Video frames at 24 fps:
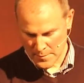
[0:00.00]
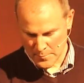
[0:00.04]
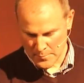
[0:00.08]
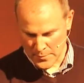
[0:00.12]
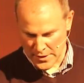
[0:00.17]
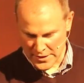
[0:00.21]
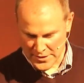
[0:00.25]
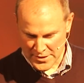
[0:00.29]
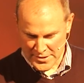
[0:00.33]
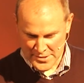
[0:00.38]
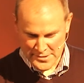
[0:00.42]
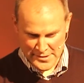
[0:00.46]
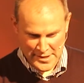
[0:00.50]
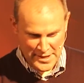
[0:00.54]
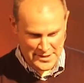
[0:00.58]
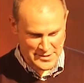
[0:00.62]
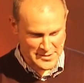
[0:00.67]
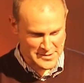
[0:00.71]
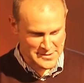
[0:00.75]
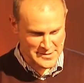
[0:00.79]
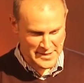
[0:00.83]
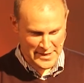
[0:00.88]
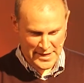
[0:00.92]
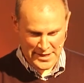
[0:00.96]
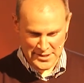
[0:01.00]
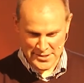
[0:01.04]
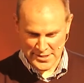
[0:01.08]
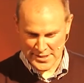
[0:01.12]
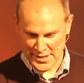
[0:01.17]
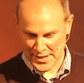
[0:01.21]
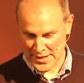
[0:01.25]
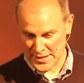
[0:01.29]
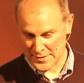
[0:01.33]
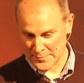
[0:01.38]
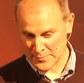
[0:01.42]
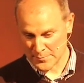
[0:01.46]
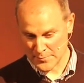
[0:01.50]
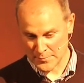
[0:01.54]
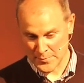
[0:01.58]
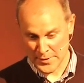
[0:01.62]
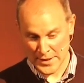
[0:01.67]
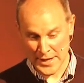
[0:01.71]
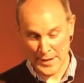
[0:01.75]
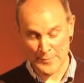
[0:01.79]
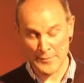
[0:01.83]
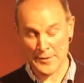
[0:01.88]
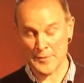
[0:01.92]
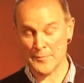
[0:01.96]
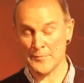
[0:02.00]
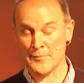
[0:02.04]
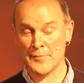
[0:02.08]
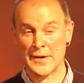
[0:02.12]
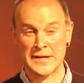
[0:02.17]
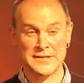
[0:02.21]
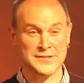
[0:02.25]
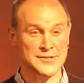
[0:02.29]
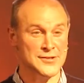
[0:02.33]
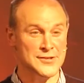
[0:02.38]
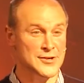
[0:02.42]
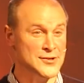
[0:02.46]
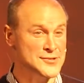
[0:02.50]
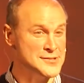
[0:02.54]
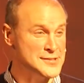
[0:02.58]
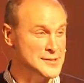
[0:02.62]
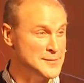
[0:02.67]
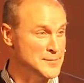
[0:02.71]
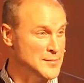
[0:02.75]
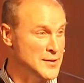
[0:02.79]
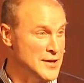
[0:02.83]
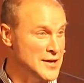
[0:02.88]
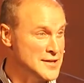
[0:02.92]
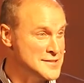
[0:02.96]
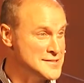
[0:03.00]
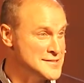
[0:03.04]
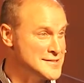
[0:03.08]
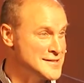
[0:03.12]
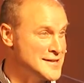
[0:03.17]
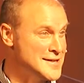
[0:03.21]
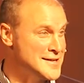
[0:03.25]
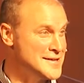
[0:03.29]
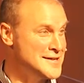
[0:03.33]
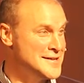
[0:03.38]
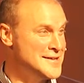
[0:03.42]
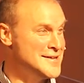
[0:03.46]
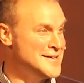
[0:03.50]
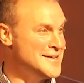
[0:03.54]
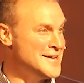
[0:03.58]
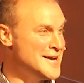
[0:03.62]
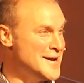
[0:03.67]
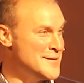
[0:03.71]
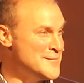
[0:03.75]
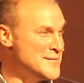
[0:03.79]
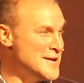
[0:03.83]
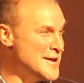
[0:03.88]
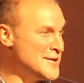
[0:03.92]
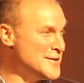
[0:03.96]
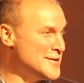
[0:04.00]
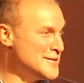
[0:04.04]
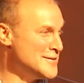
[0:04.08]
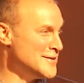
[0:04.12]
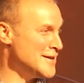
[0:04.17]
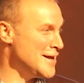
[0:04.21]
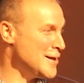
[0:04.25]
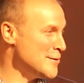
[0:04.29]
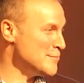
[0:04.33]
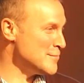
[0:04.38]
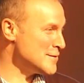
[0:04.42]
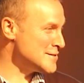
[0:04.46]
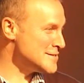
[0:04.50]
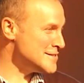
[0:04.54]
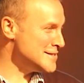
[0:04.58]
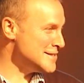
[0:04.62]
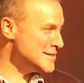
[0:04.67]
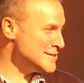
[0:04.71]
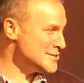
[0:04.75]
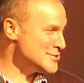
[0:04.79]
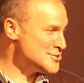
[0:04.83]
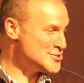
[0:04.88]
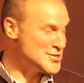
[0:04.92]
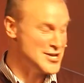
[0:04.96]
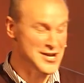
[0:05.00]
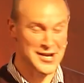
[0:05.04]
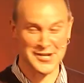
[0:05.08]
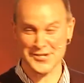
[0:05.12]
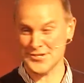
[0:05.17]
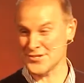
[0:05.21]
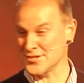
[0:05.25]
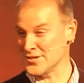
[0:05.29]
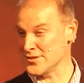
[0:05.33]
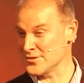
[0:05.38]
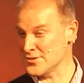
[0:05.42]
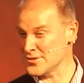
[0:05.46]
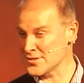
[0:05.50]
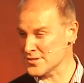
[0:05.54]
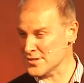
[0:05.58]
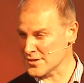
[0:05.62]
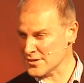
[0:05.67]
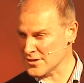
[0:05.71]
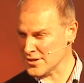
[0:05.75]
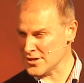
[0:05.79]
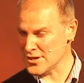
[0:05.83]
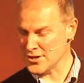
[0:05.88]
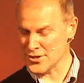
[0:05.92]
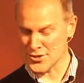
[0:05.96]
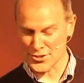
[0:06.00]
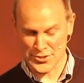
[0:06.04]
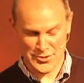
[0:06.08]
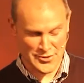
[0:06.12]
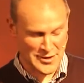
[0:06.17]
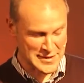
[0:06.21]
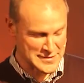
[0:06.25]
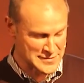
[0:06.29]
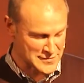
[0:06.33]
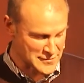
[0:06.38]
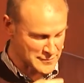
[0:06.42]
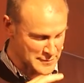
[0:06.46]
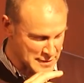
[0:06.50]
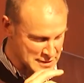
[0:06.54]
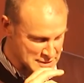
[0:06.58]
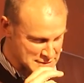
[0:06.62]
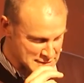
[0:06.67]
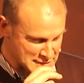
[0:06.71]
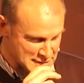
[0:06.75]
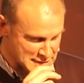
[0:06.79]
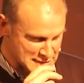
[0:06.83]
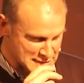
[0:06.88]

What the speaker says: by this stage, he said, actually, I've become a Pentecostal pastor. I'm now helping to lead a church. You know, just a huge transformation in